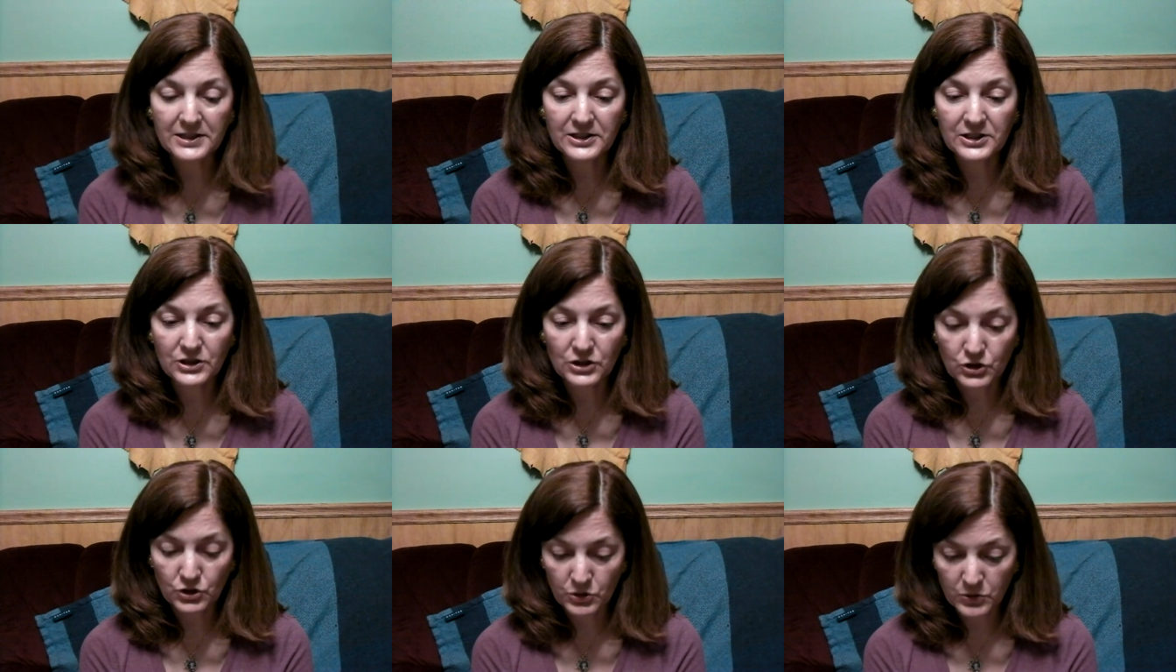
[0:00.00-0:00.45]

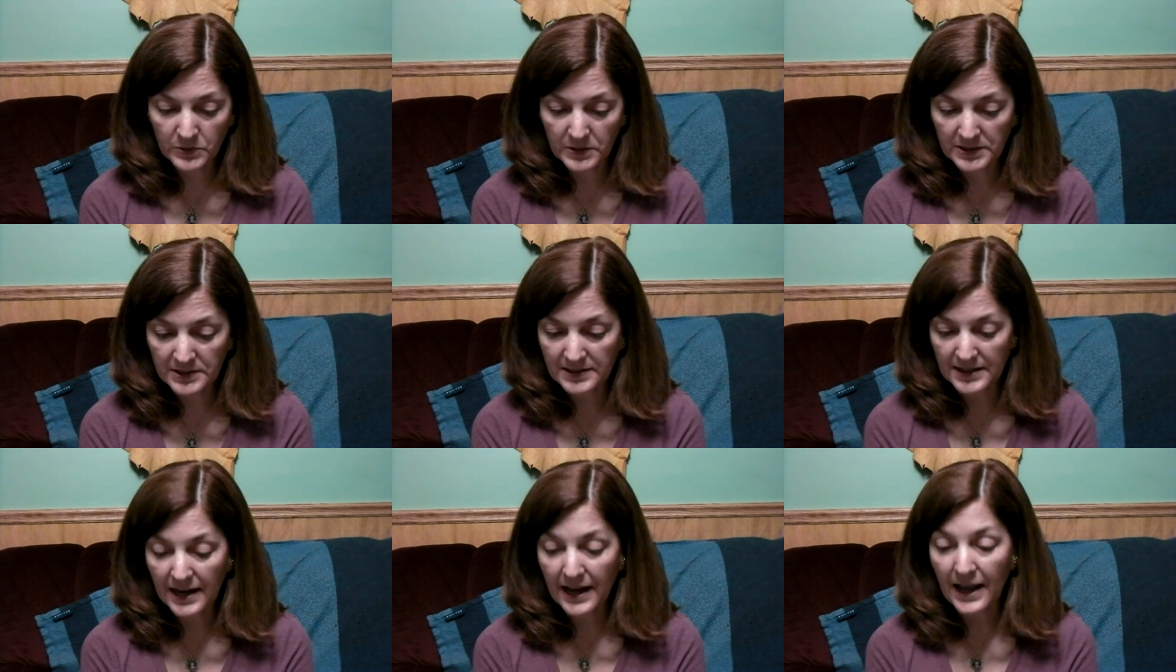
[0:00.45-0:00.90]

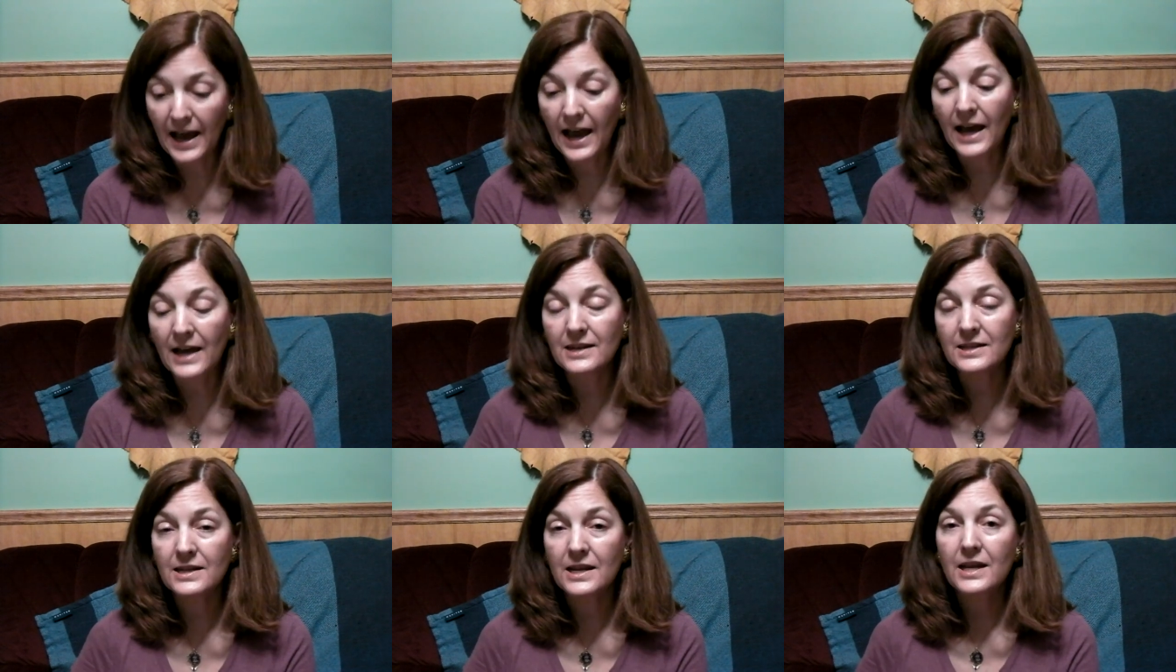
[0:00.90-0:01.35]
stories.
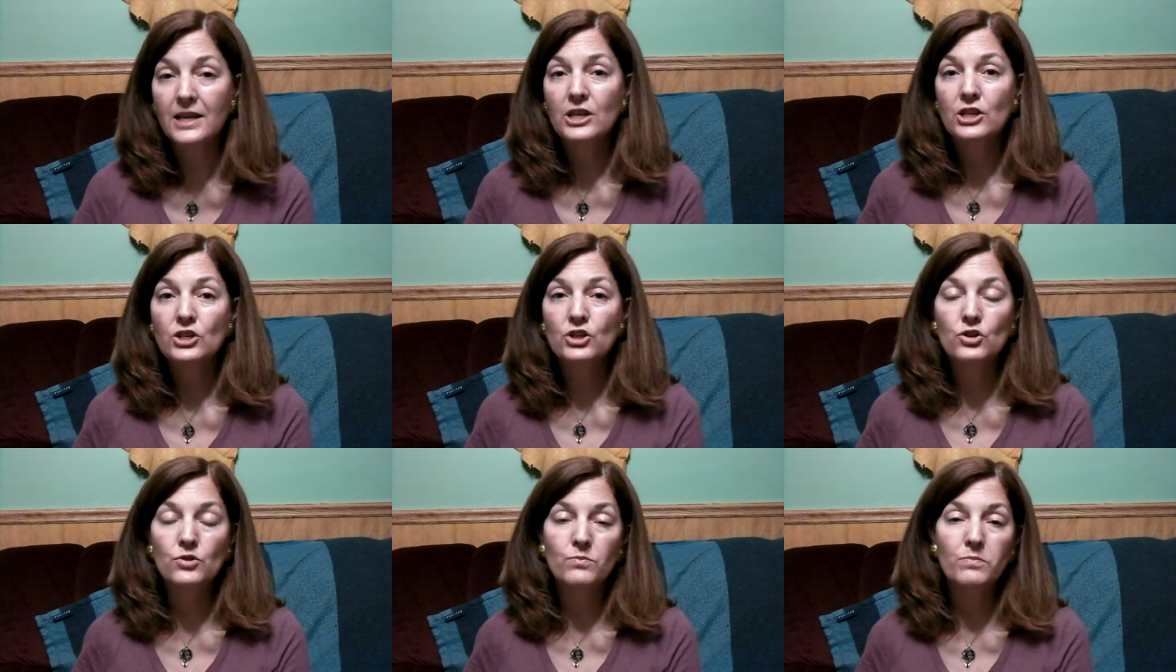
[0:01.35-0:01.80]
And
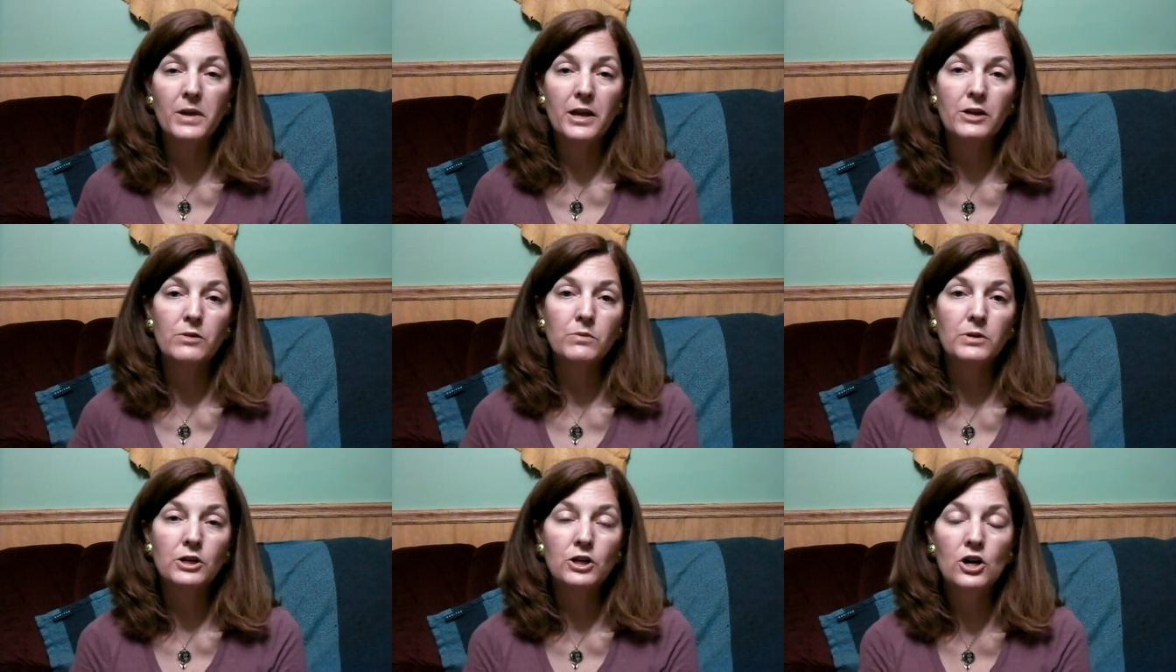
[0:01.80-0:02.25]
you
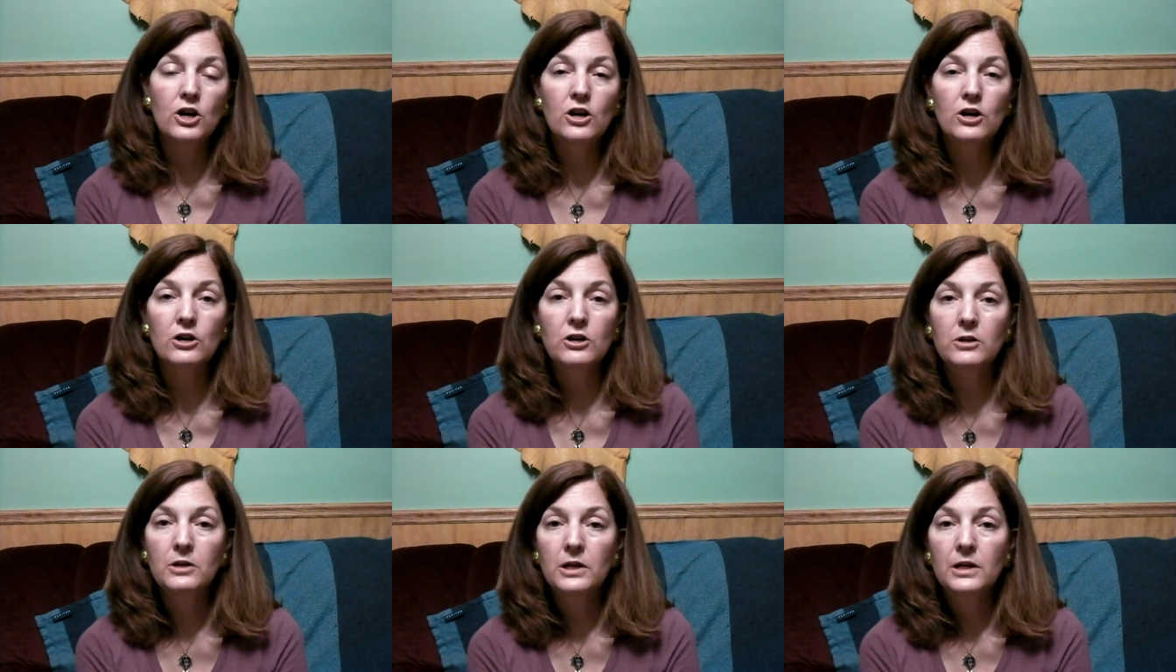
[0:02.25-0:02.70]
may
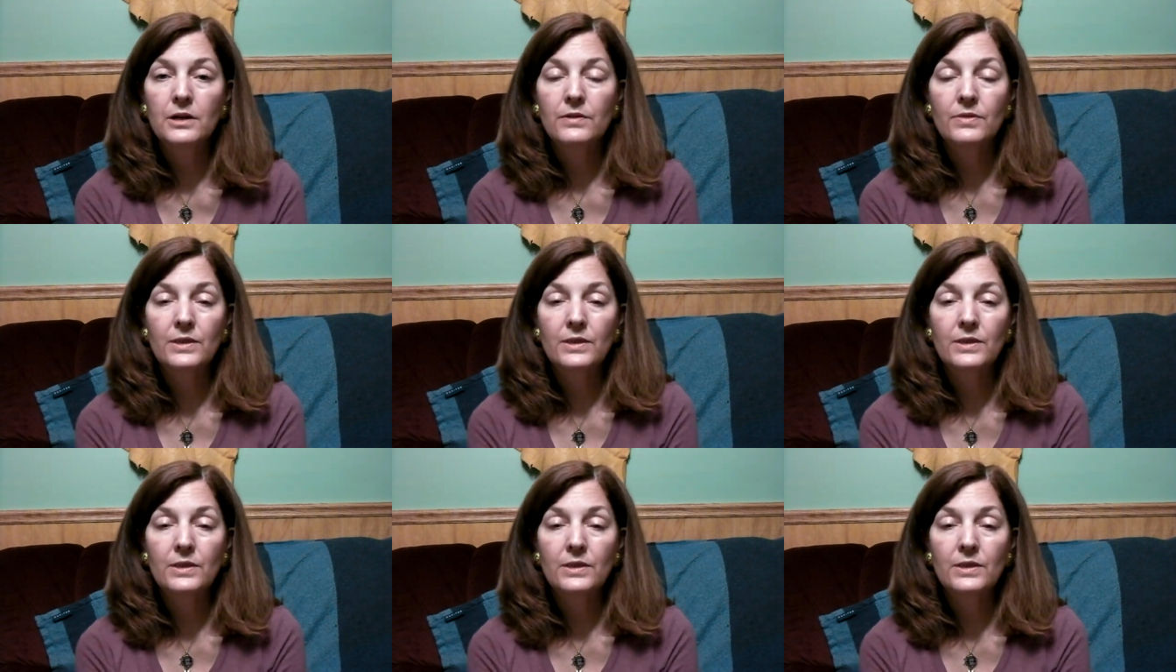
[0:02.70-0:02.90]
recall